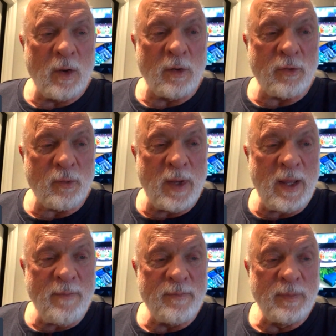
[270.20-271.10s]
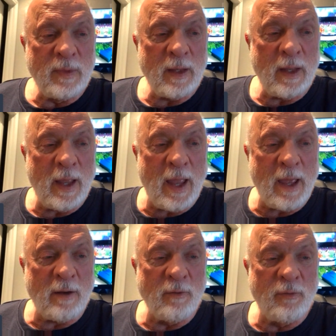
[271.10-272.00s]
are 3
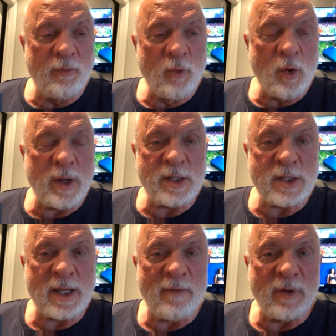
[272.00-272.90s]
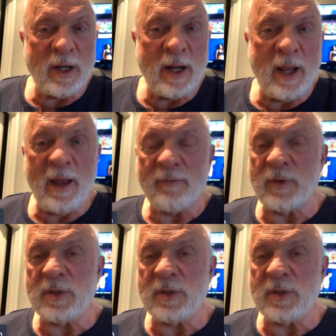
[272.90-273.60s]
and 47.5.